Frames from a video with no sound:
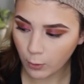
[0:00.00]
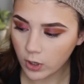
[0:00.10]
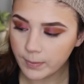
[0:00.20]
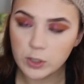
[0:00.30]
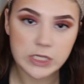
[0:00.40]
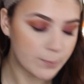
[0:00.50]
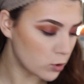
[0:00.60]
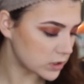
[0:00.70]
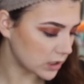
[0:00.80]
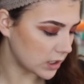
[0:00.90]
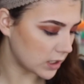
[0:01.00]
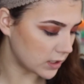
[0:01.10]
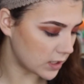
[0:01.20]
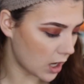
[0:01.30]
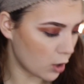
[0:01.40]
I'm going to be using
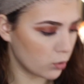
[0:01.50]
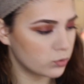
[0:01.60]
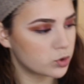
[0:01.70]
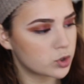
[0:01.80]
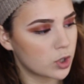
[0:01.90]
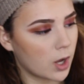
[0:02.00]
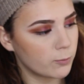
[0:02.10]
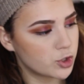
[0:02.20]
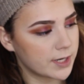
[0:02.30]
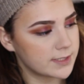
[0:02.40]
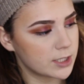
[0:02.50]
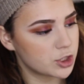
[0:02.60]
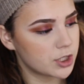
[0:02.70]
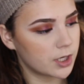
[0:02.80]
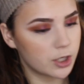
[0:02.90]
mostly those um,
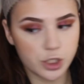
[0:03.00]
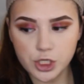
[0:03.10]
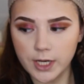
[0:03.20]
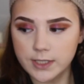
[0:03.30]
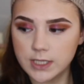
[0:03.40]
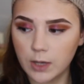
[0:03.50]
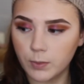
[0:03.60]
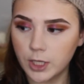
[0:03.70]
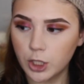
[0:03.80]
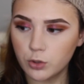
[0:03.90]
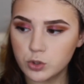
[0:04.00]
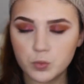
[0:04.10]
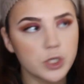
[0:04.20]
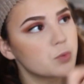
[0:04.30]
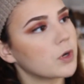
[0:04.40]
transition shades that we
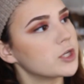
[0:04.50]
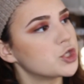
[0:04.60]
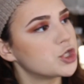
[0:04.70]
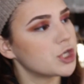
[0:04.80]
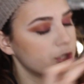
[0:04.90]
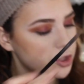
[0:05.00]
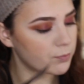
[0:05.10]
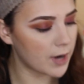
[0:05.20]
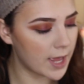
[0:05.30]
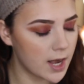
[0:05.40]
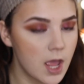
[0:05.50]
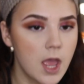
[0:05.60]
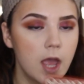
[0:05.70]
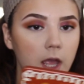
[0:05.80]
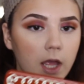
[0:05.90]
used, which was Gingerbread
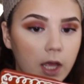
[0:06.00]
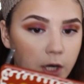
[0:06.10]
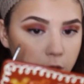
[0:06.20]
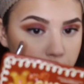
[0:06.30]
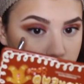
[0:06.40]
and